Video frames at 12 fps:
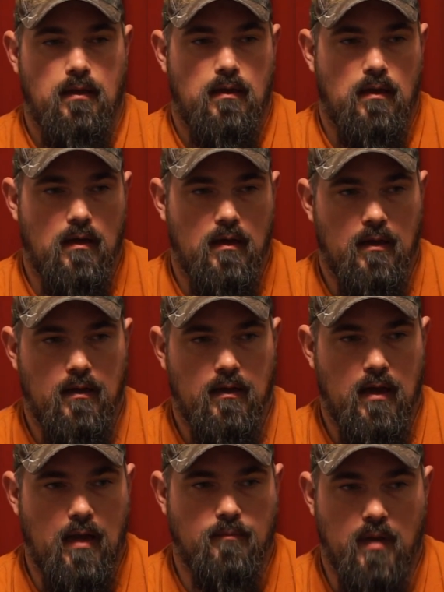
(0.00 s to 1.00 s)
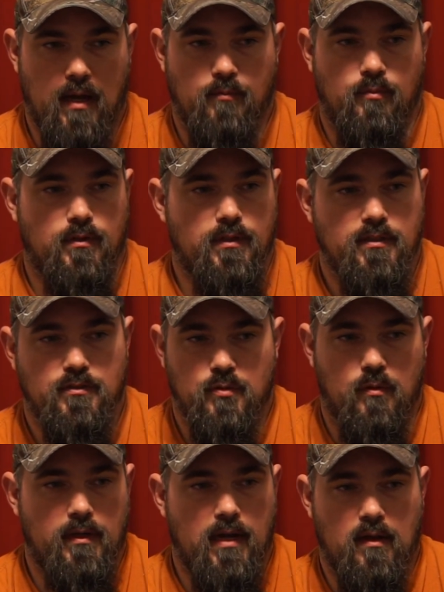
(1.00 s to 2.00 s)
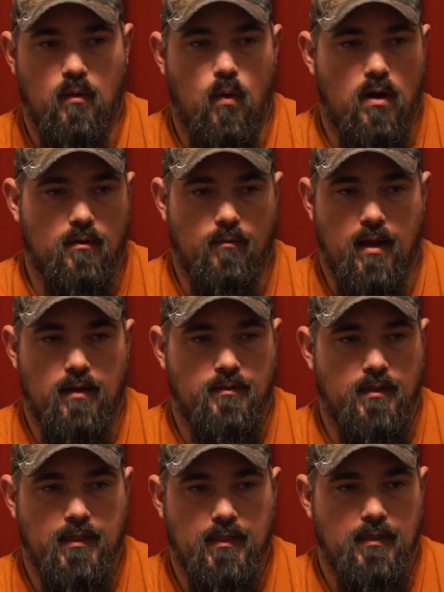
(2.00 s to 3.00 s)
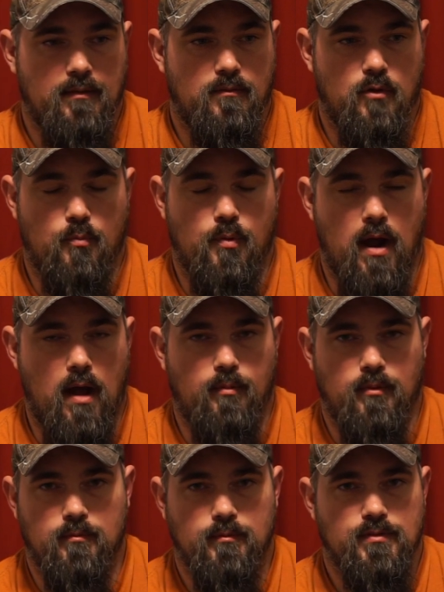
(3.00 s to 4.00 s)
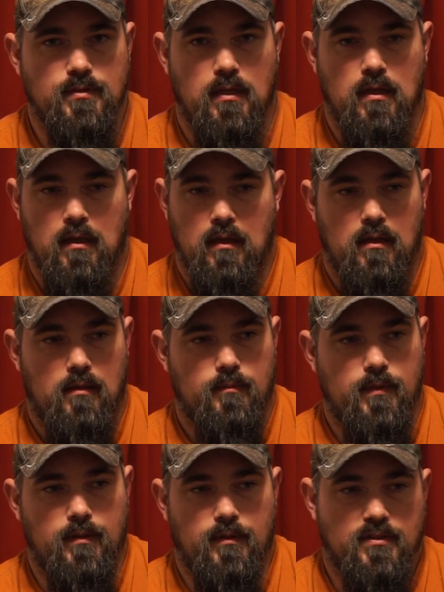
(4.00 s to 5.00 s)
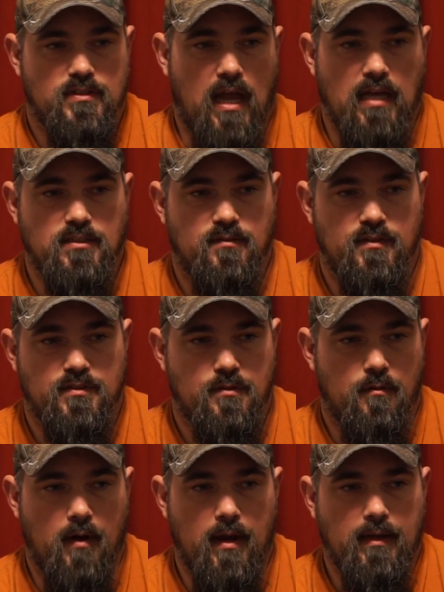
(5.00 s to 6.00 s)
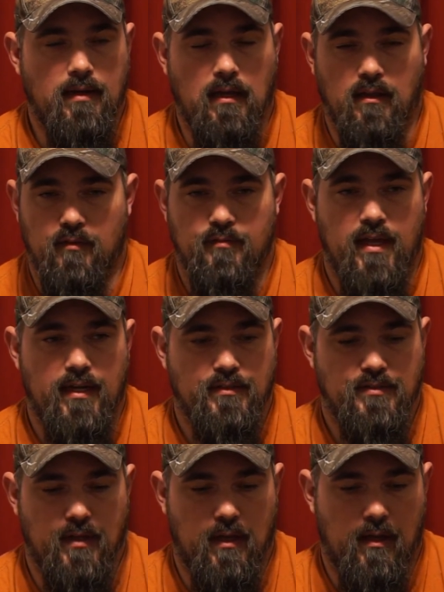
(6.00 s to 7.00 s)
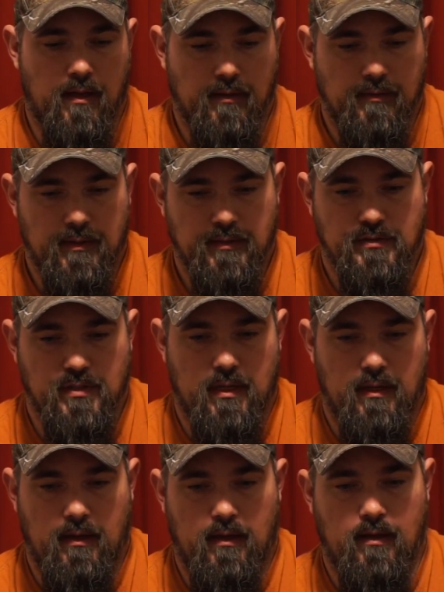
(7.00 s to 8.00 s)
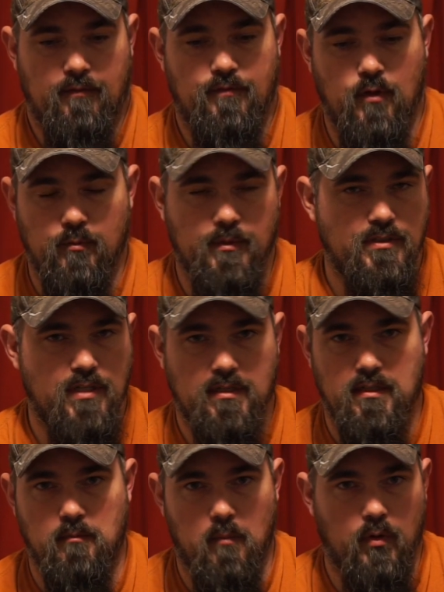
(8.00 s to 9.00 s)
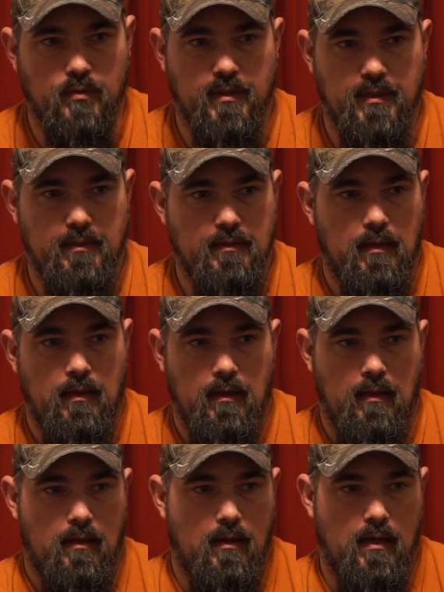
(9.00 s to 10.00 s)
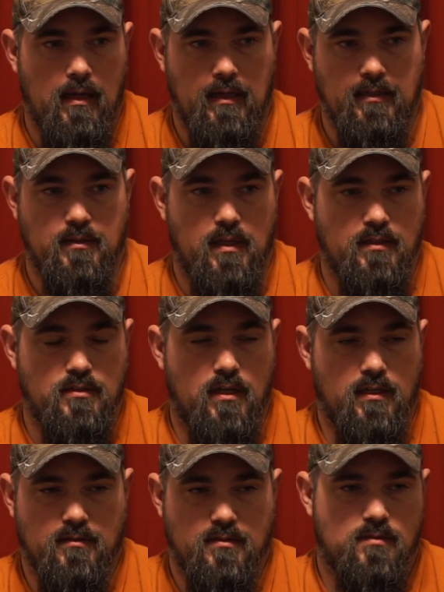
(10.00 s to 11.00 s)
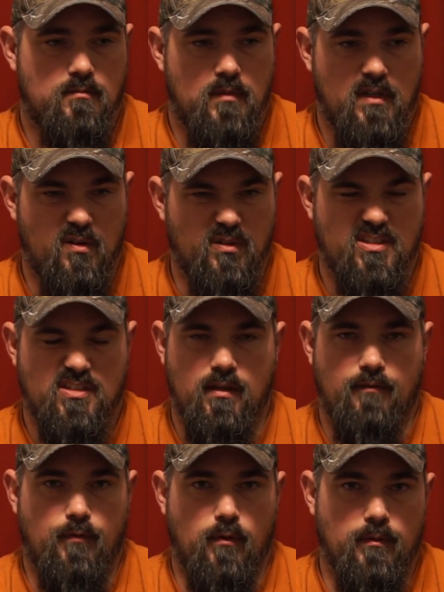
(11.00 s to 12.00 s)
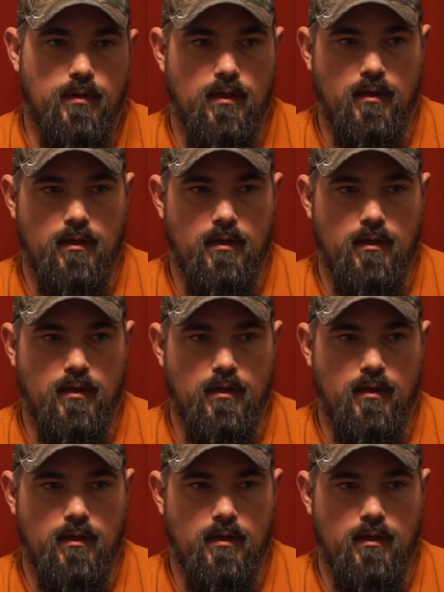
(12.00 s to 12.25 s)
I really enjoy it. I can walk around in it, no problems. The size of it's great. I love that it's foam injected molded. It's stiffer.